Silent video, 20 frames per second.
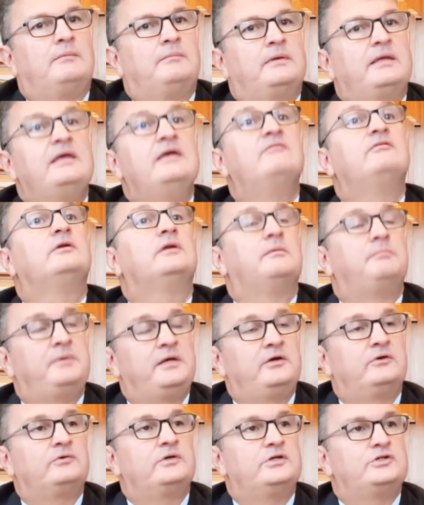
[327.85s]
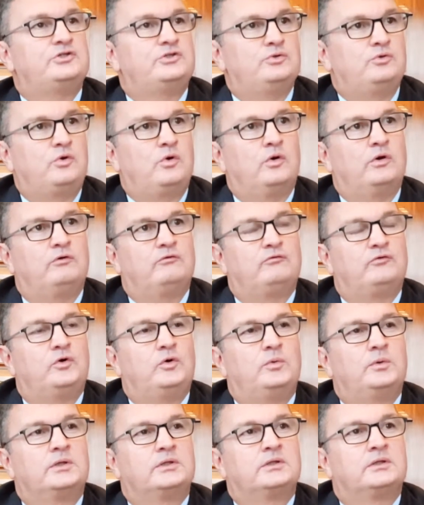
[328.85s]
even a bigger issue going
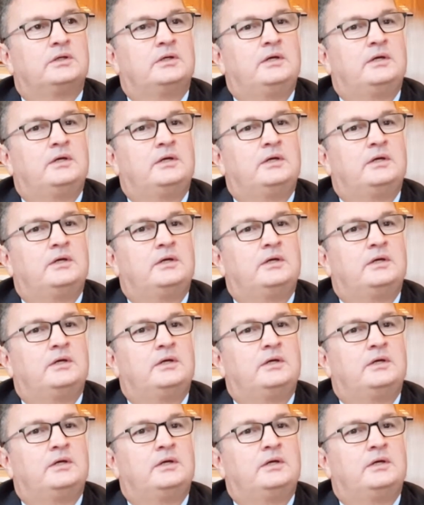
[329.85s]
forward.